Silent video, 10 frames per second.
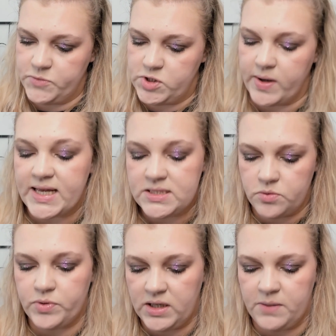So I guess
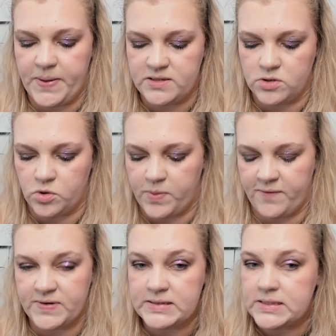it really depends on your
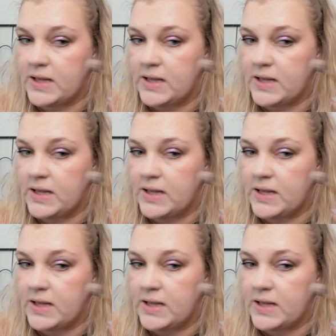preference.